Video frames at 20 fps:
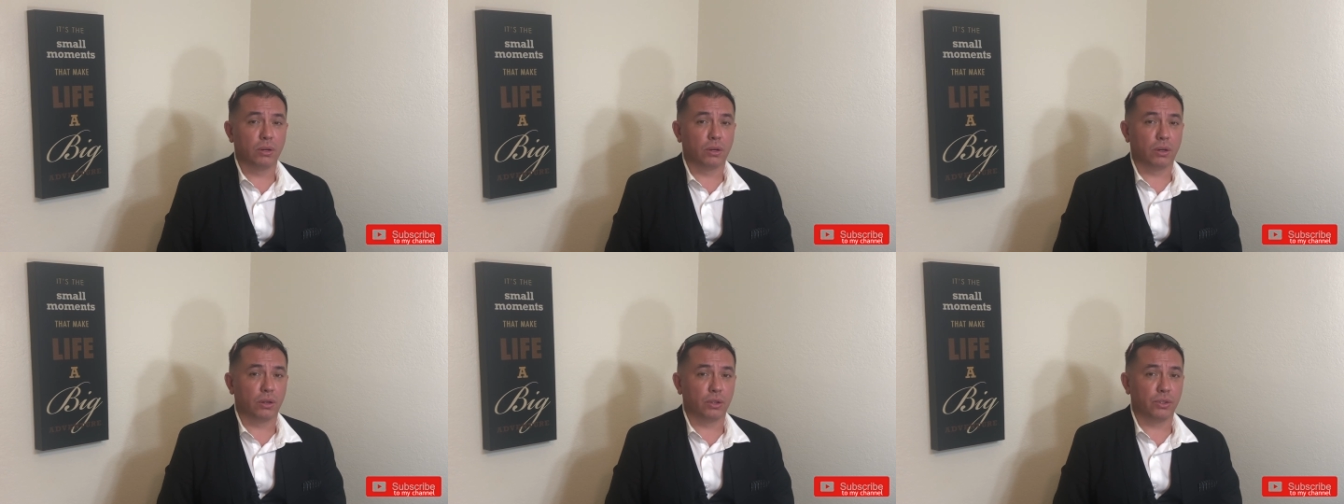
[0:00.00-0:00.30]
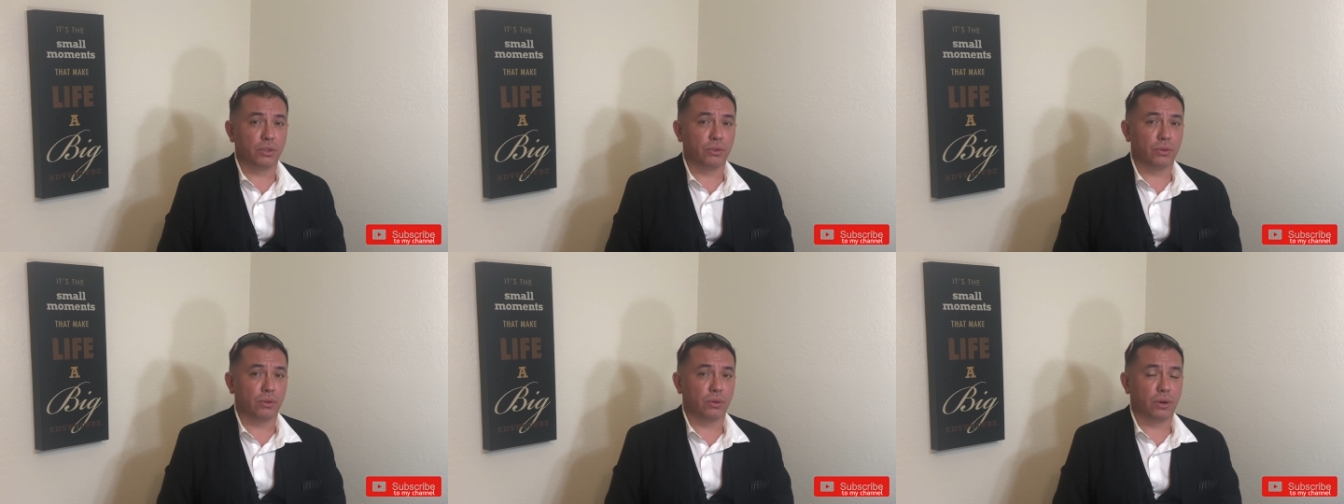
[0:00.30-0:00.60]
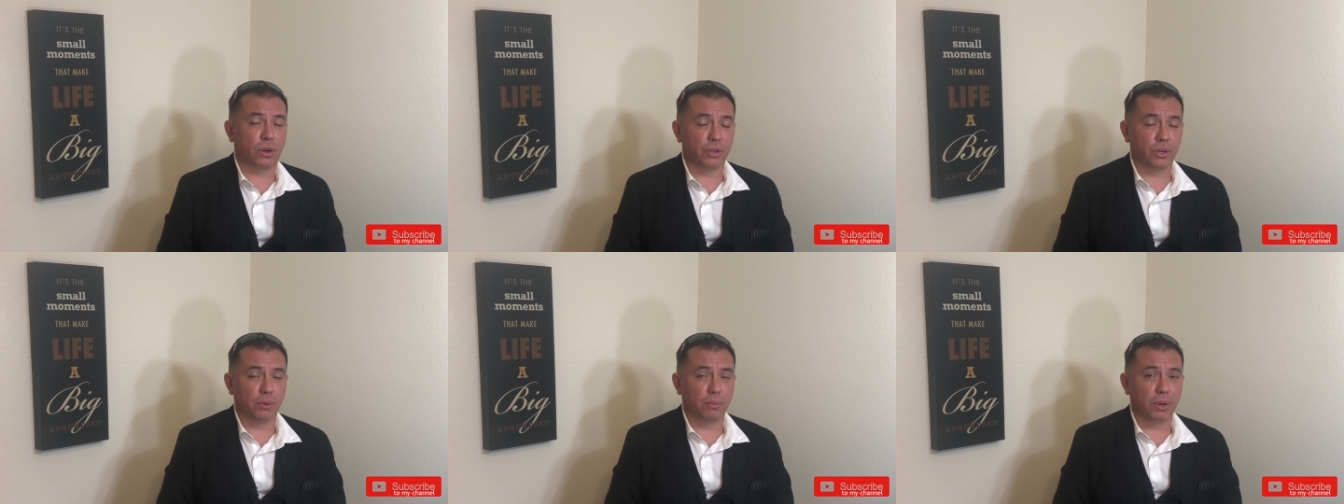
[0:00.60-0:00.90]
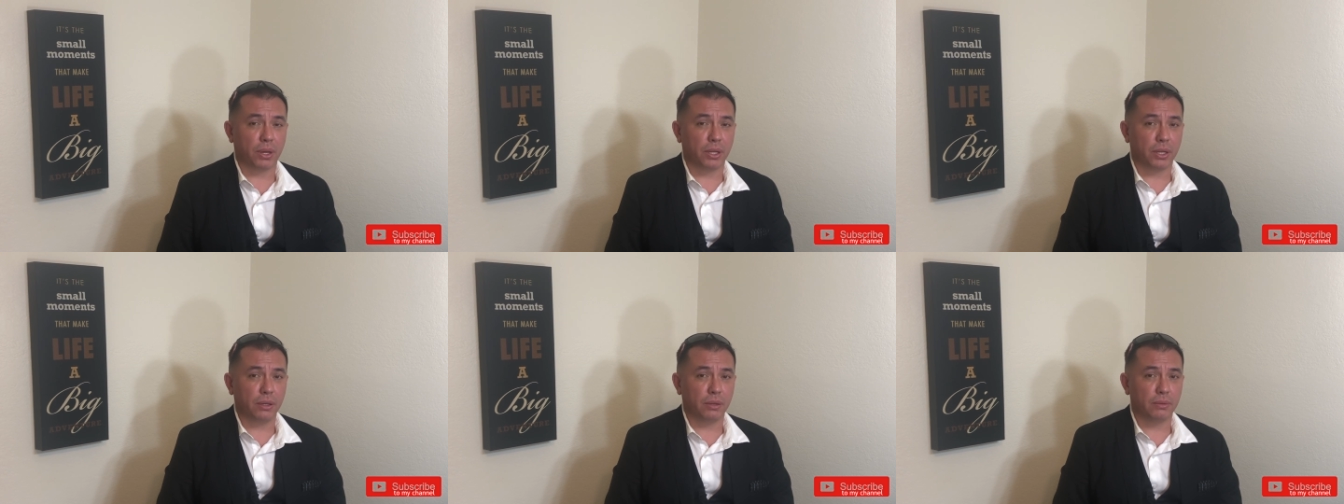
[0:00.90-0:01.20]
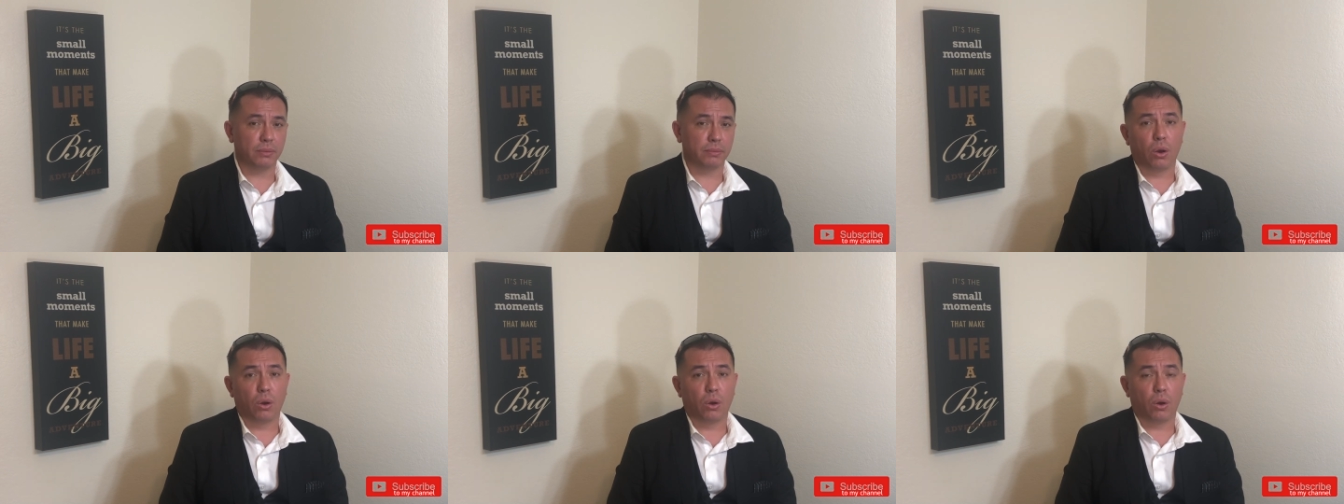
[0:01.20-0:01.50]
on your money?
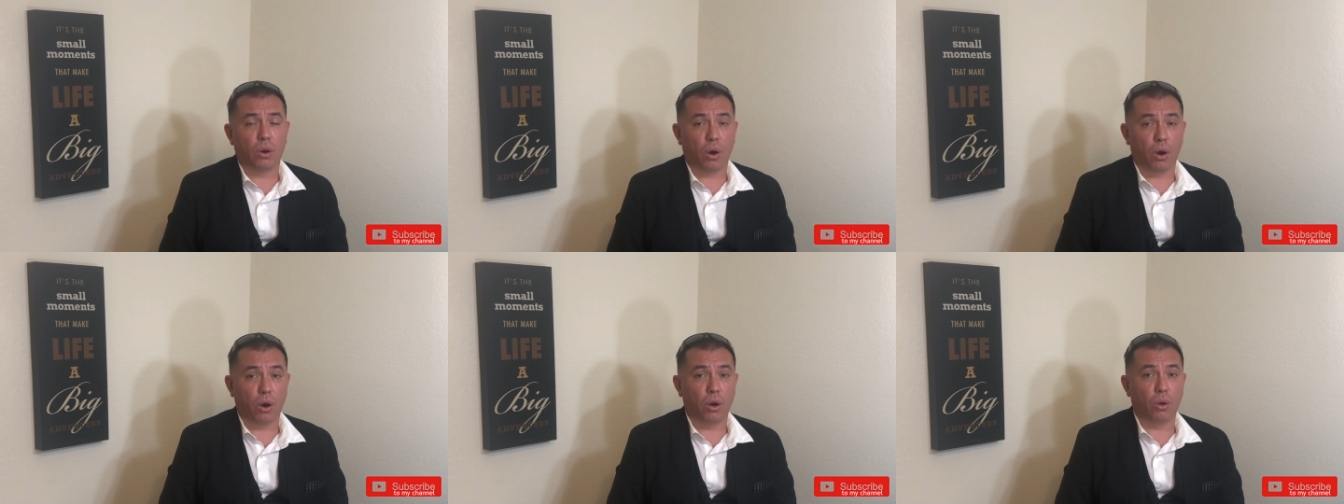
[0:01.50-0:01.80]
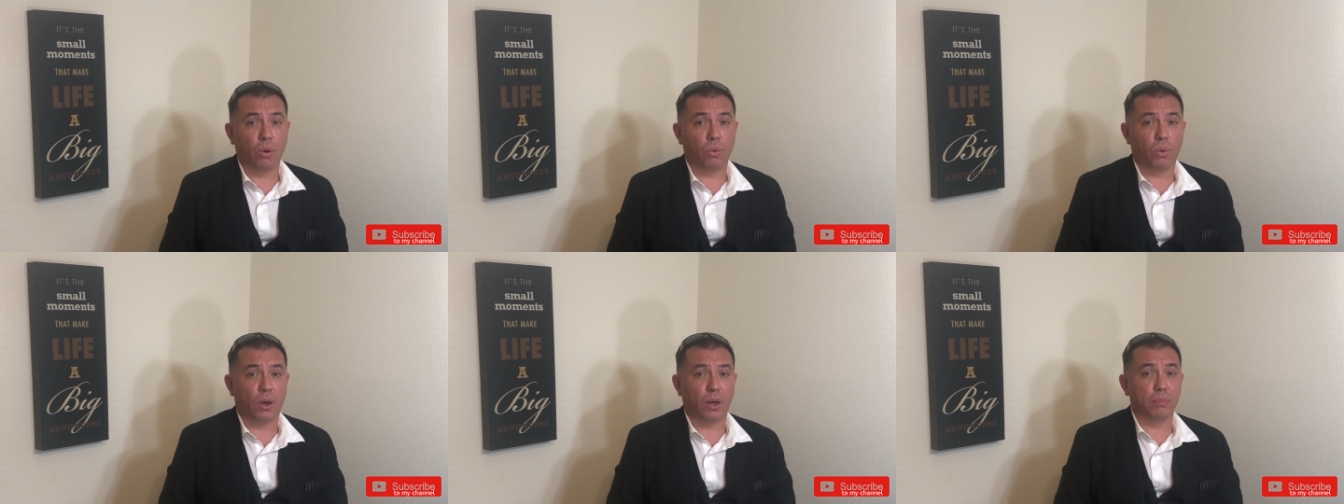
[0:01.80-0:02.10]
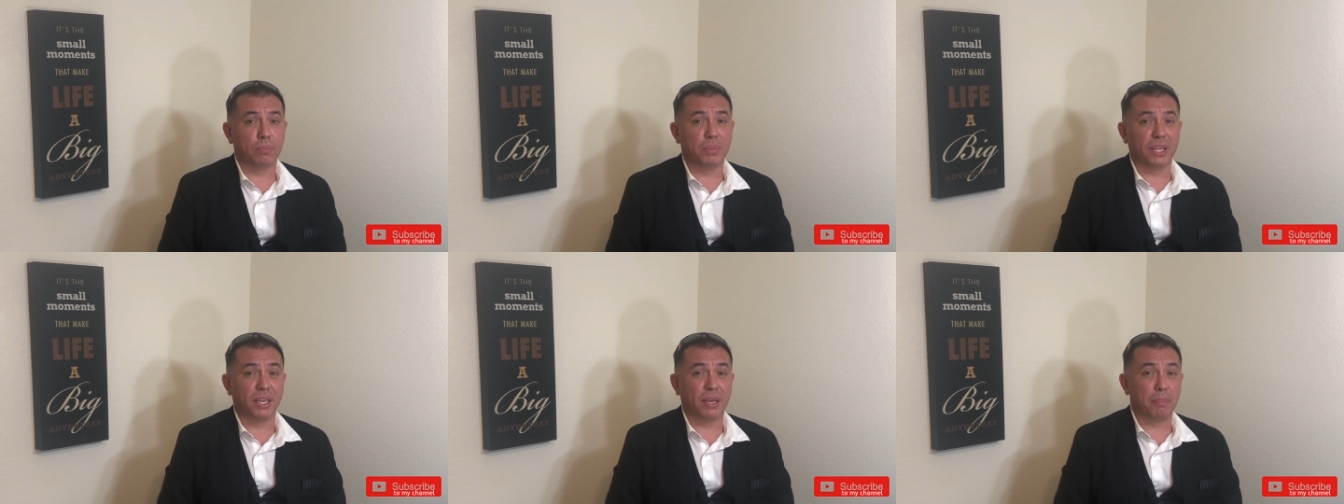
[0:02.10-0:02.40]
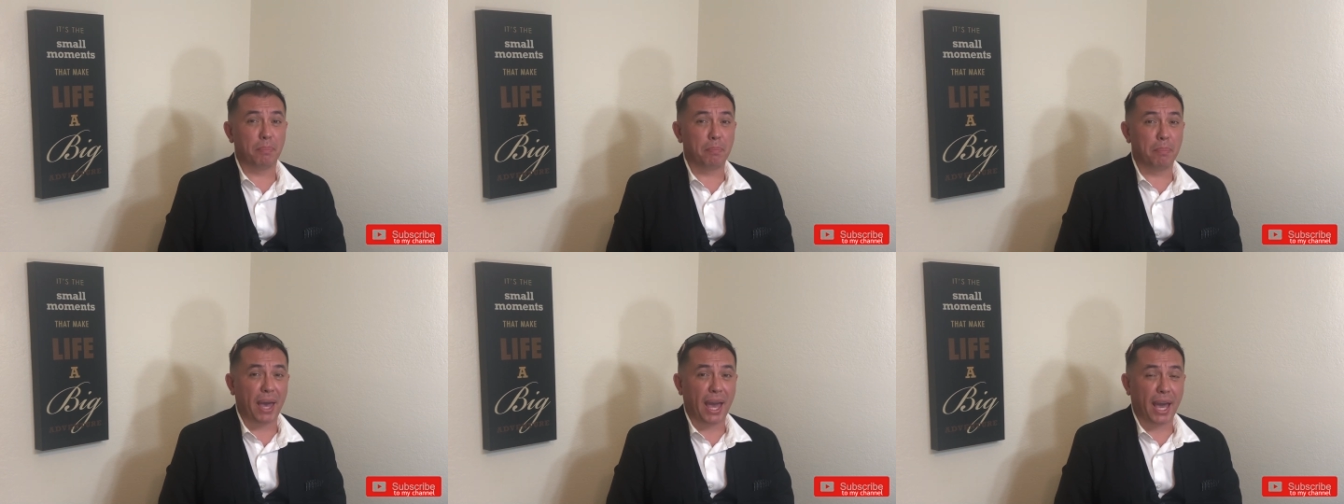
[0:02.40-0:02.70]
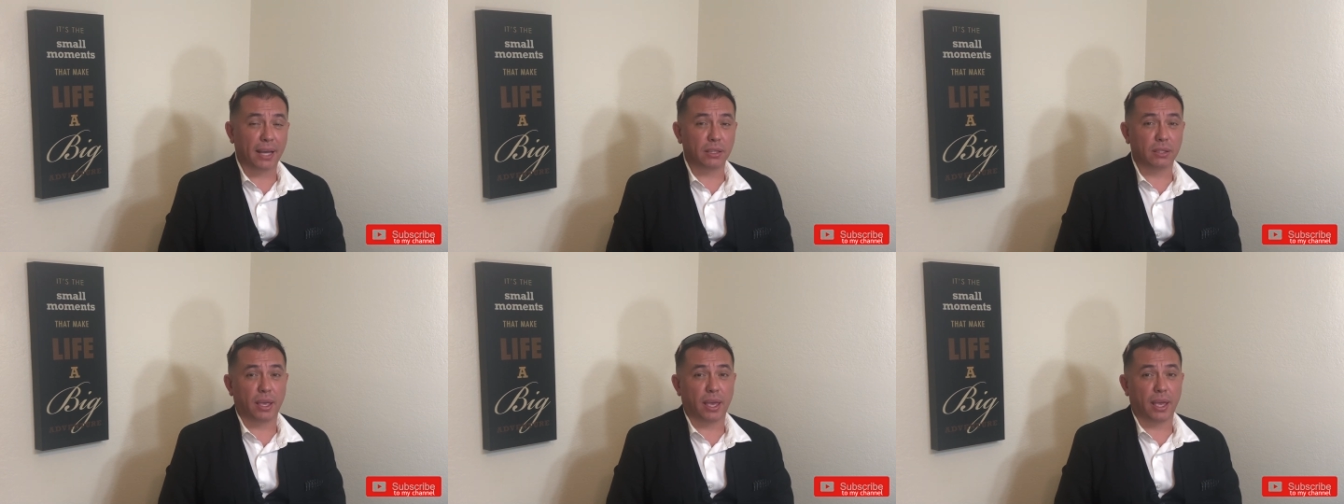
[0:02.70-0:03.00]
All while being
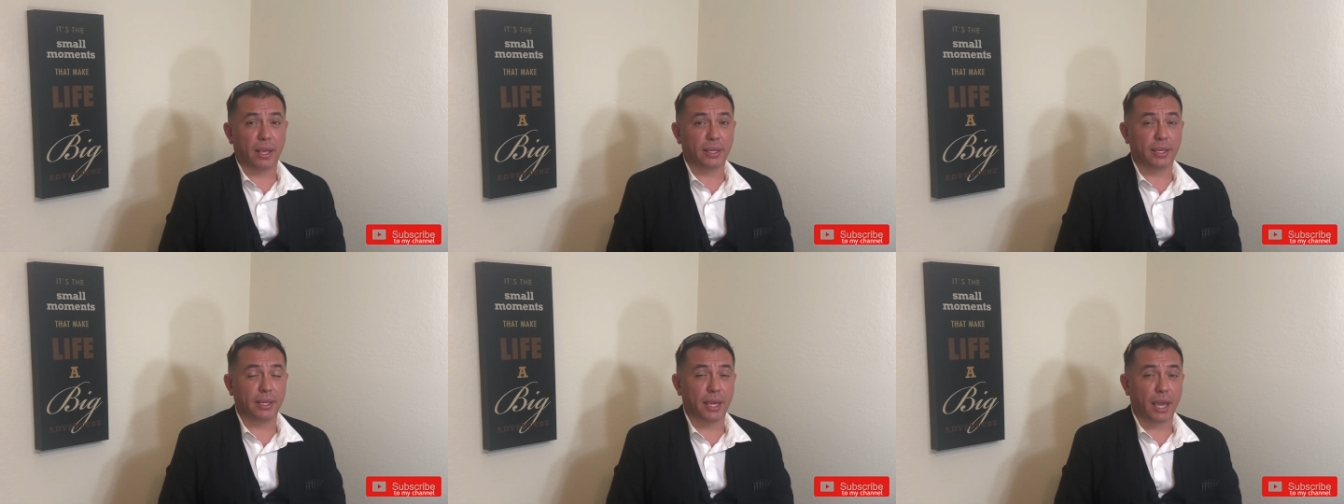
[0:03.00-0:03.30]
backed and